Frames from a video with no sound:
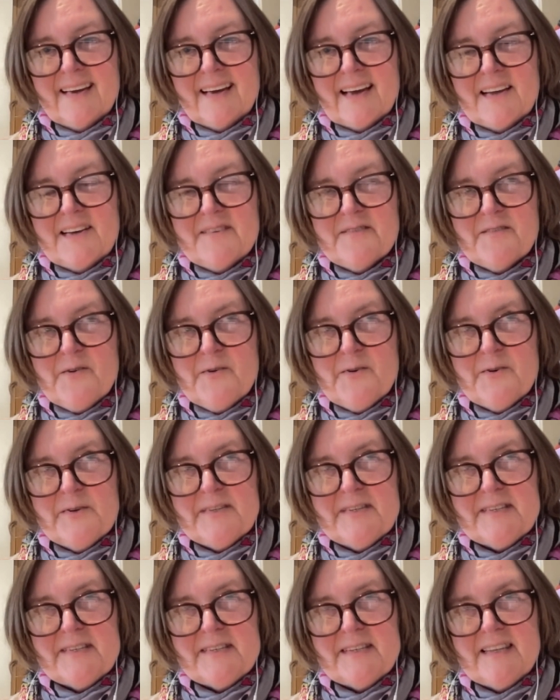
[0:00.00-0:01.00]
And of
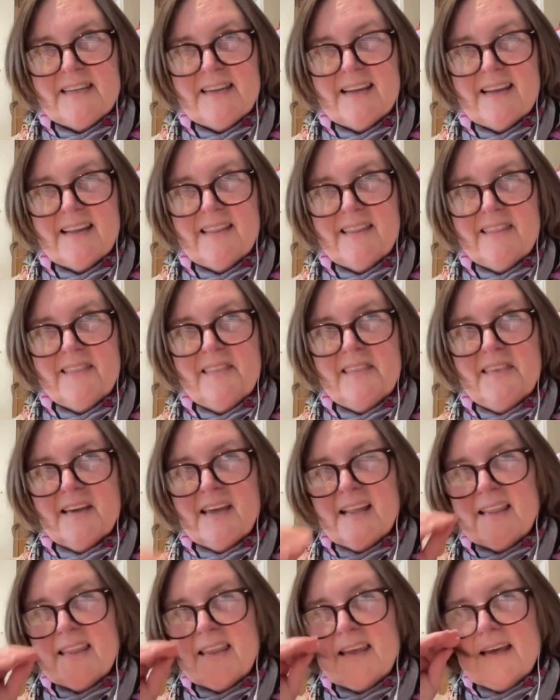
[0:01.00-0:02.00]
course,
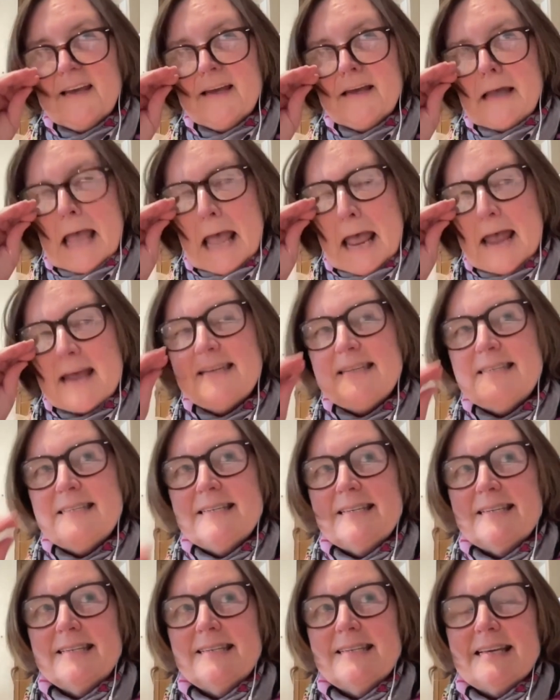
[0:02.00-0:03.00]
the
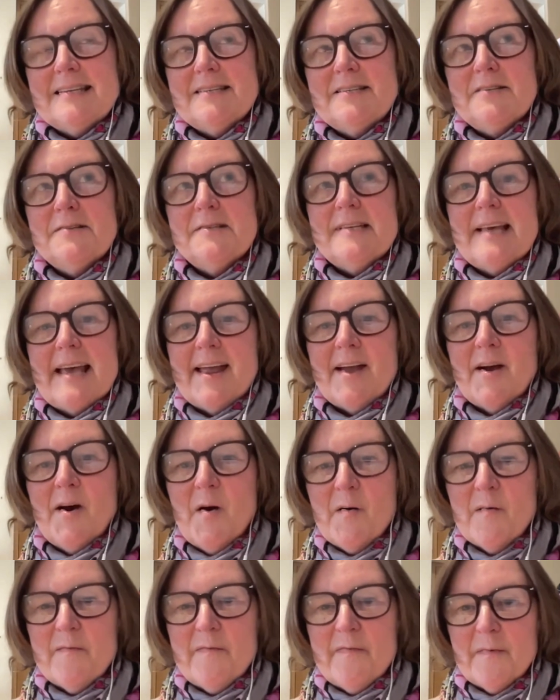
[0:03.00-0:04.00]
essence, as you say,
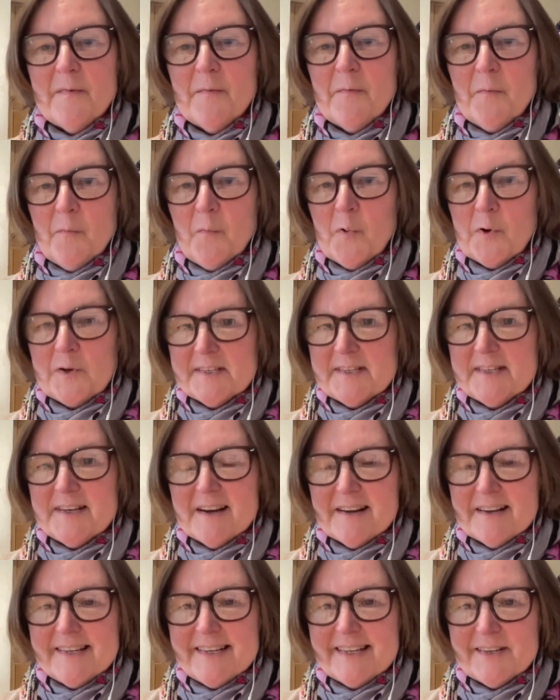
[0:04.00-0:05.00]
of what
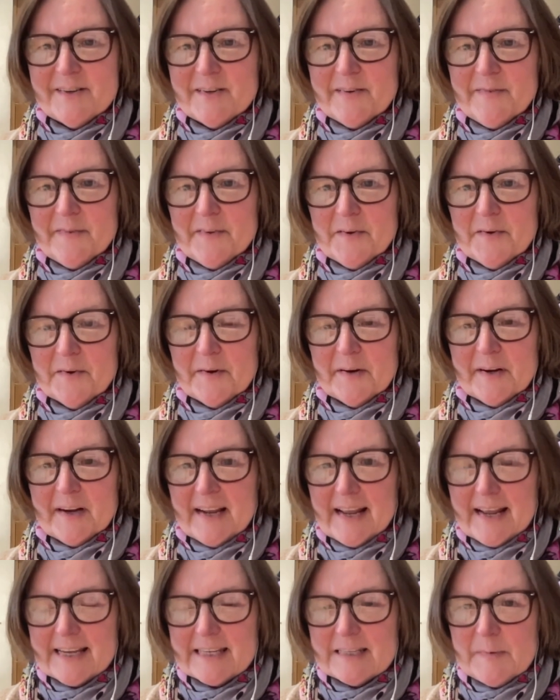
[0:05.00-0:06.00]
started off your
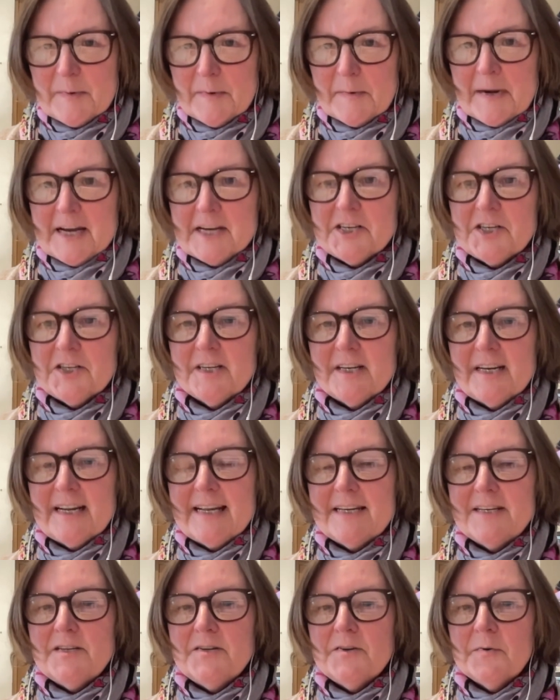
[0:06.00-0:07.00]
exploration
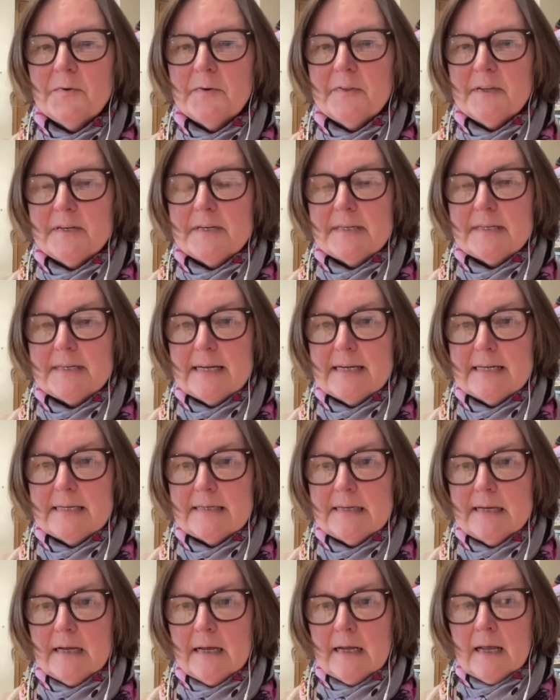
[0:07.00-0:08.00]
into authenticity is
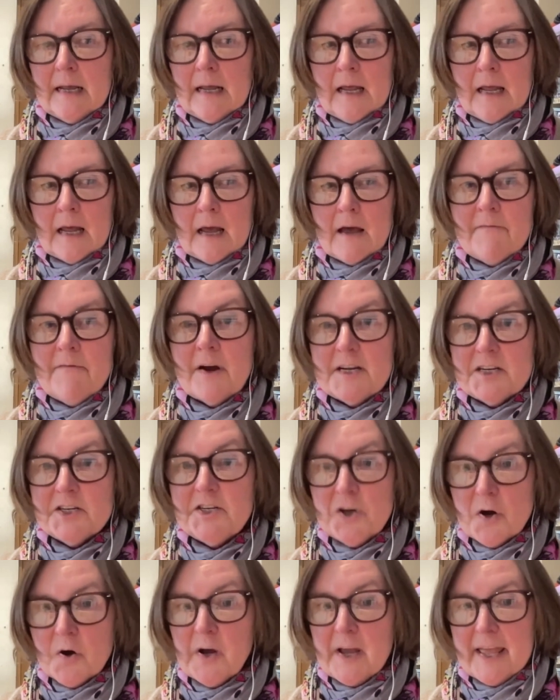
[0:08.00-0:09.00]
a very
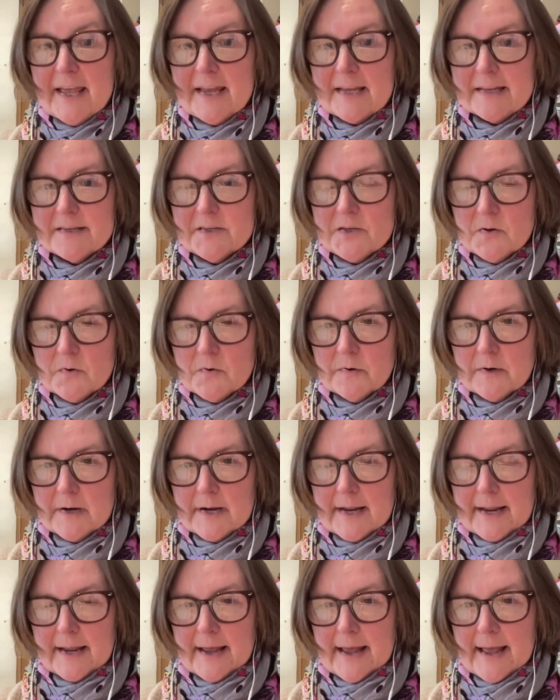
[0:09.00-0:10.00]
shocking
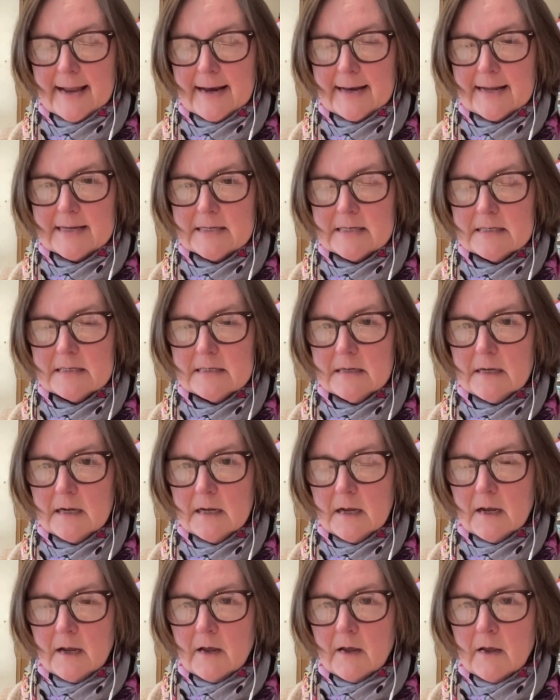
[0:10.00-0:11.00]
story, Alice.
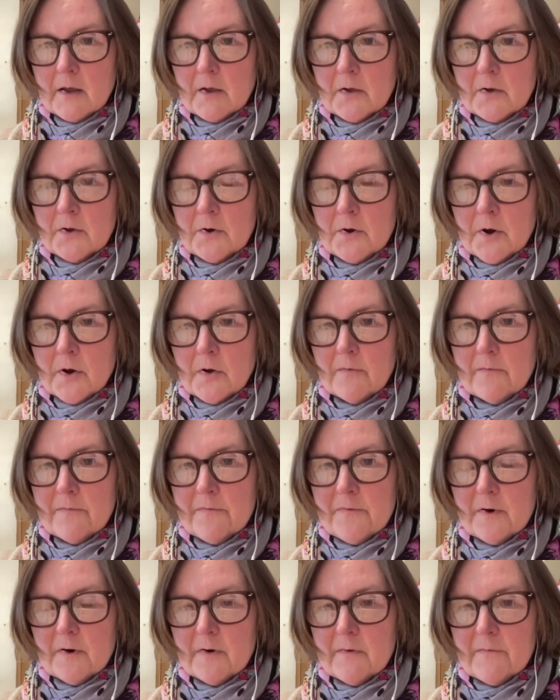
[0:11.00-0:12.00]
You know,
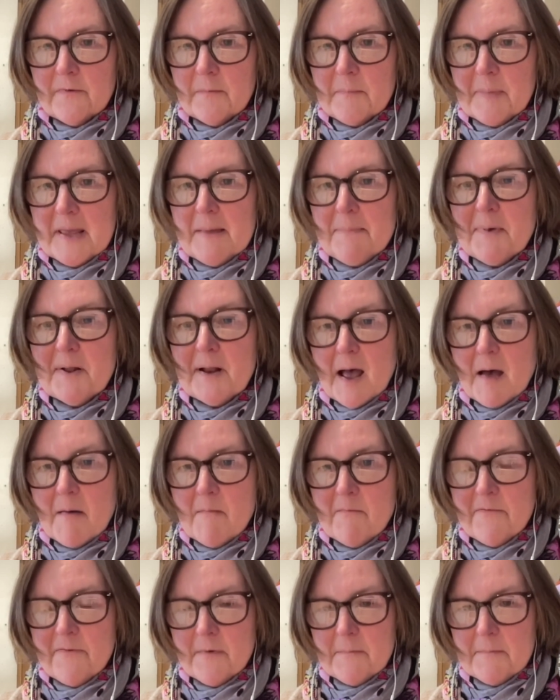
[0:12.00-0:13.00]
for people
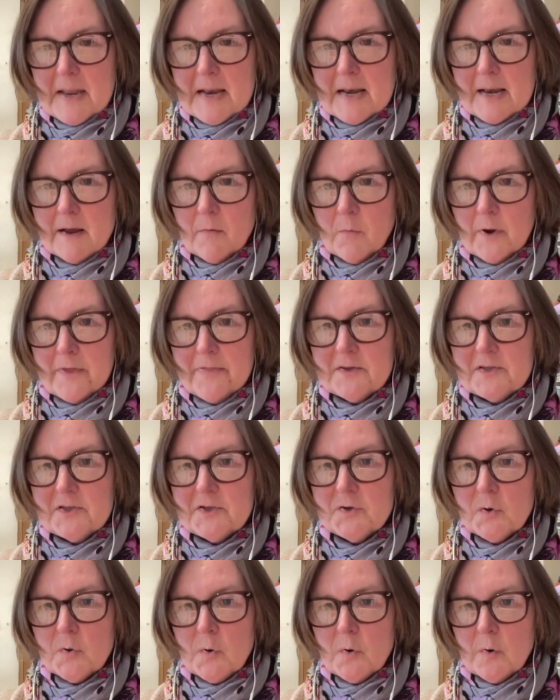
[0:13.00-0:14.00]
unfamiliar with the
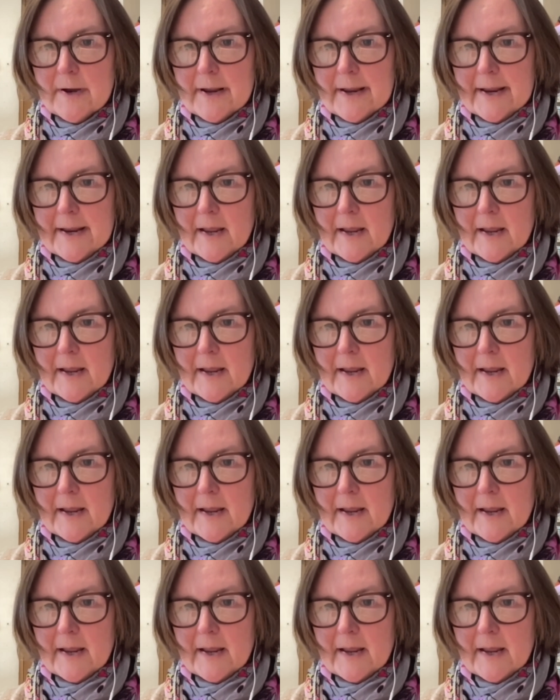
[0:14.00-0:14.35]
story,